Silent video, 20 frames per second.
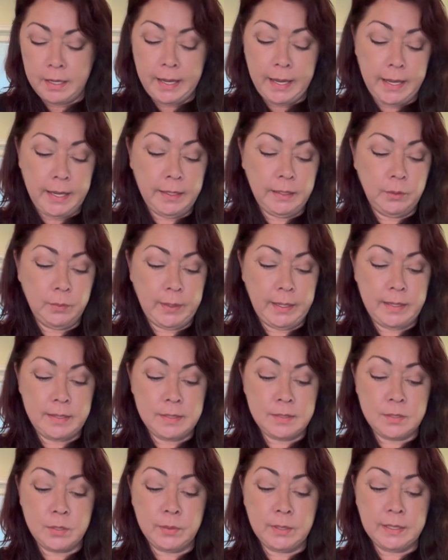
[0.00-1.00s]

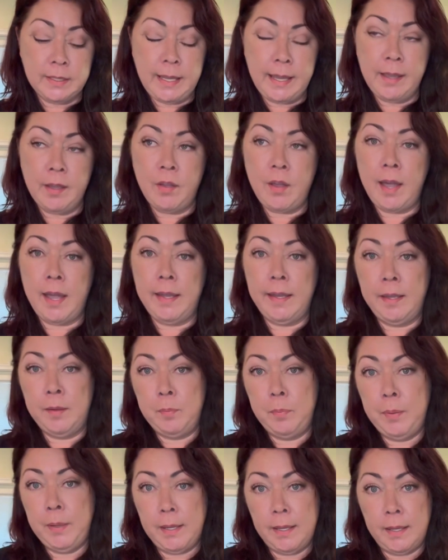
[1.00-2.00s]
Anyways, so the kale I
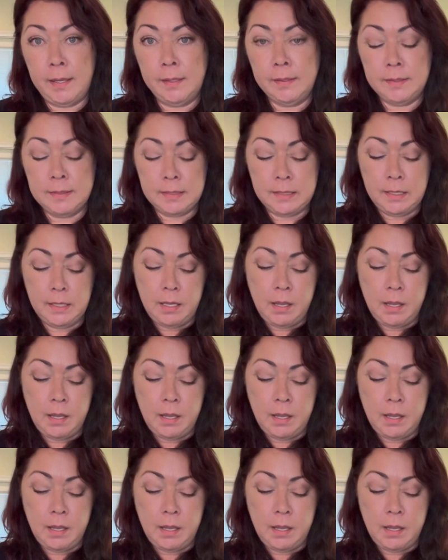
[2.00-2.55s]
have picked,